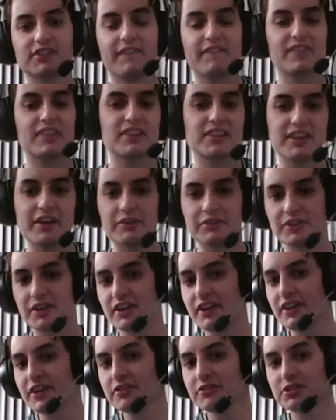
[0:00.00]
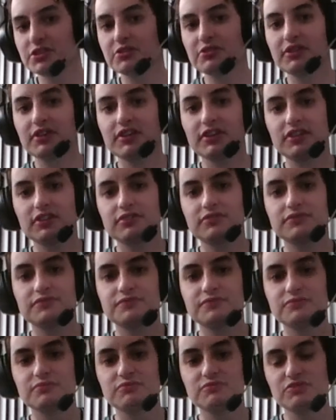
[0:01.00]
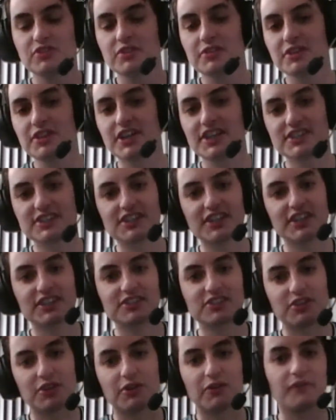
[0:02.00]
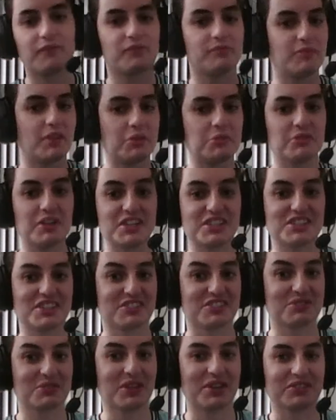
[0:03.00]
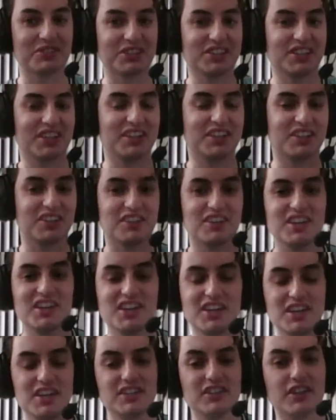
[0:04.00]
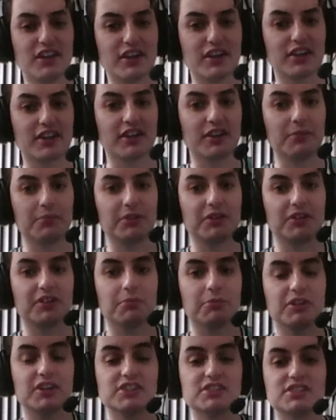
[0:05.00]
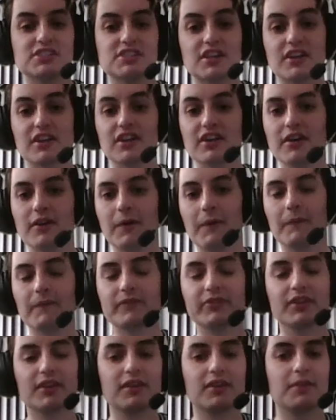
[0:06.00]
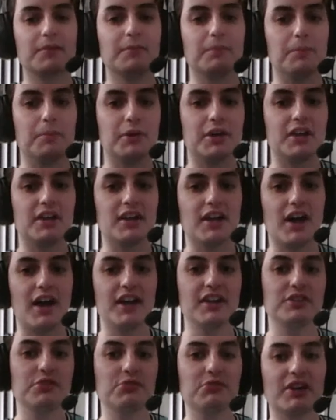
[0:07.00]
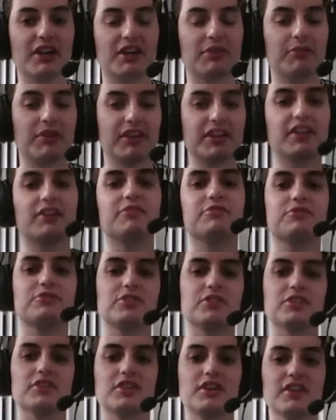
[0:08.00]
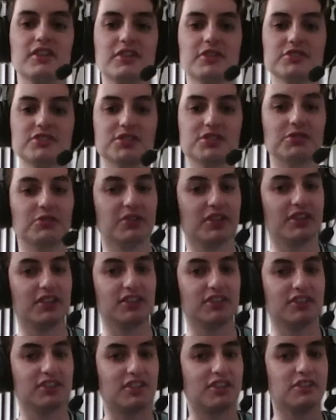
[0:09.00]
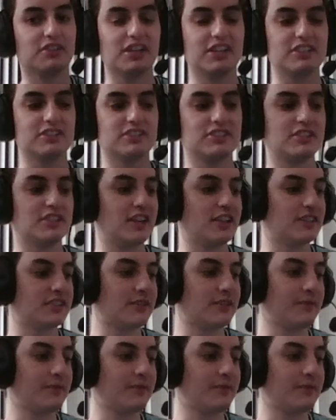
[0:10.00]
Now, not all of you are from the United States, so maybe RightStuf's probably not going to be the place to go, but I do recommend them for those of you in the United States.